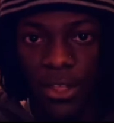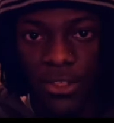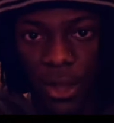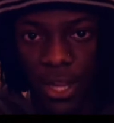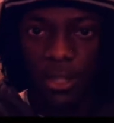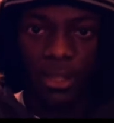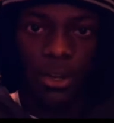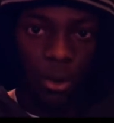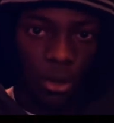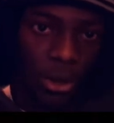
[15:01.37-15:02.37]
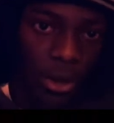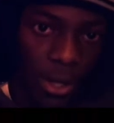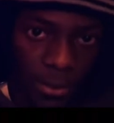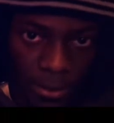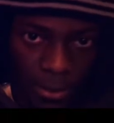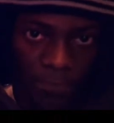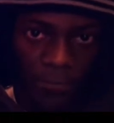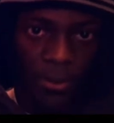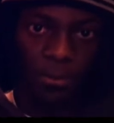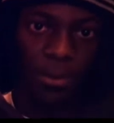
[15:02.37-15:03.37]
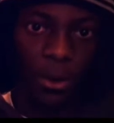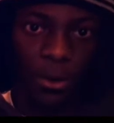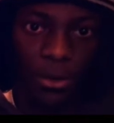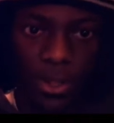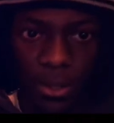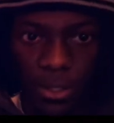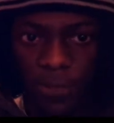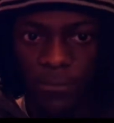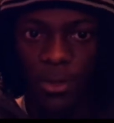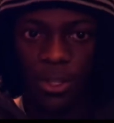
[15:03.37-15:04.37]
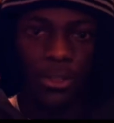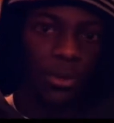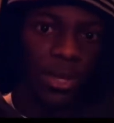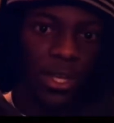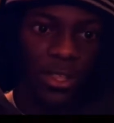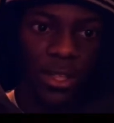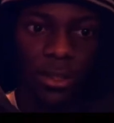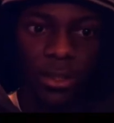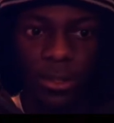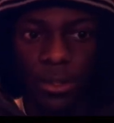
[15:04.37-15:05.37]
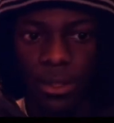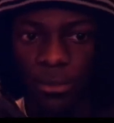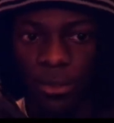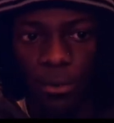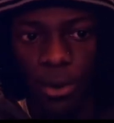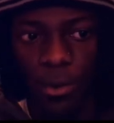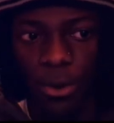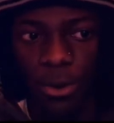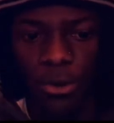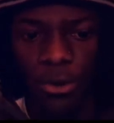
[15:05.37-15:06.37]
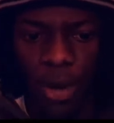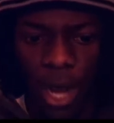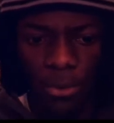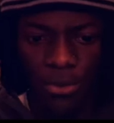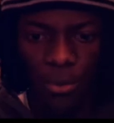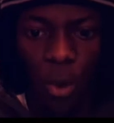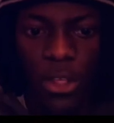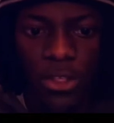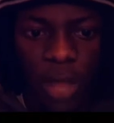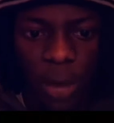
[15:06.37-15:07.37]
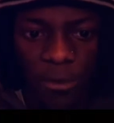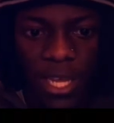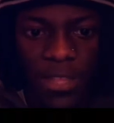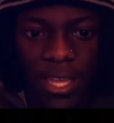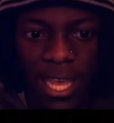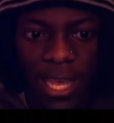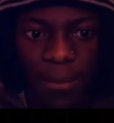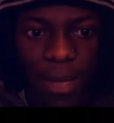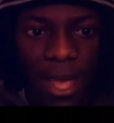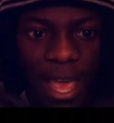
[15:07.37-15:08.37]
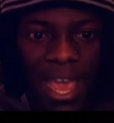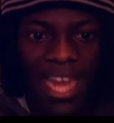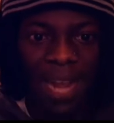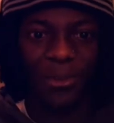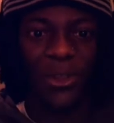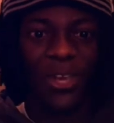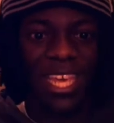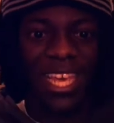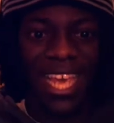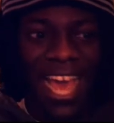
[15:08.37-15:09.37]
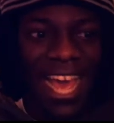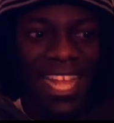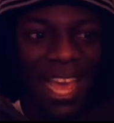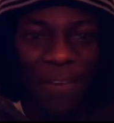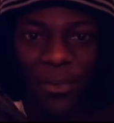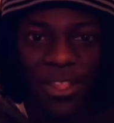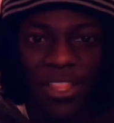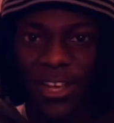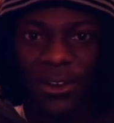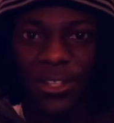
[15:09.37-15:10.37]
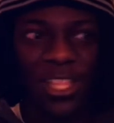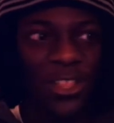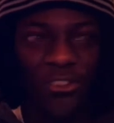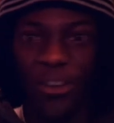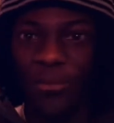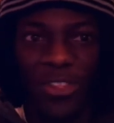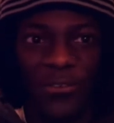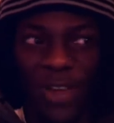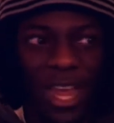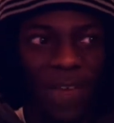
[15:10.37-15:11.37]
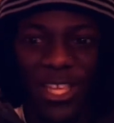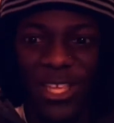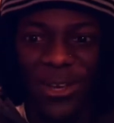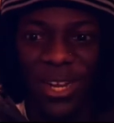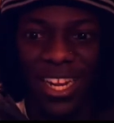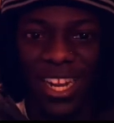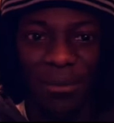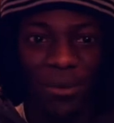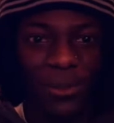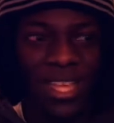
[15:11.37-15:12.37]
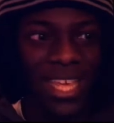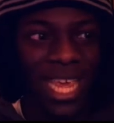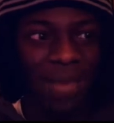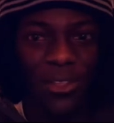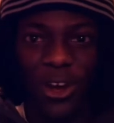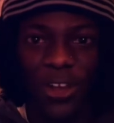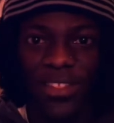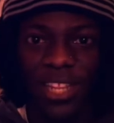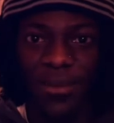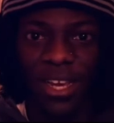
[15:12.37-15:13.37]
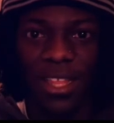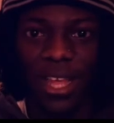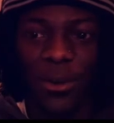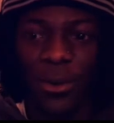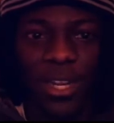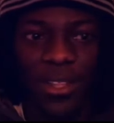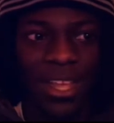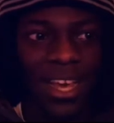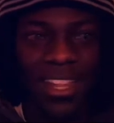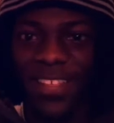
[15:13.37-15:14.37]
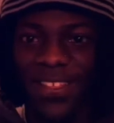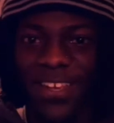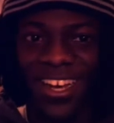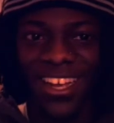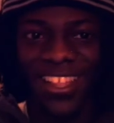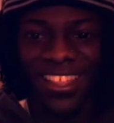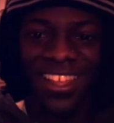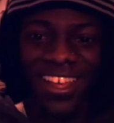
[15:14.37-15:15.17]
started, you know, learning different builds and different units, and there was a point where, you know, I was playing the game, and I'm looking at every single description for every unit, and I'm losing games constantly because I don't know what the hell anything does.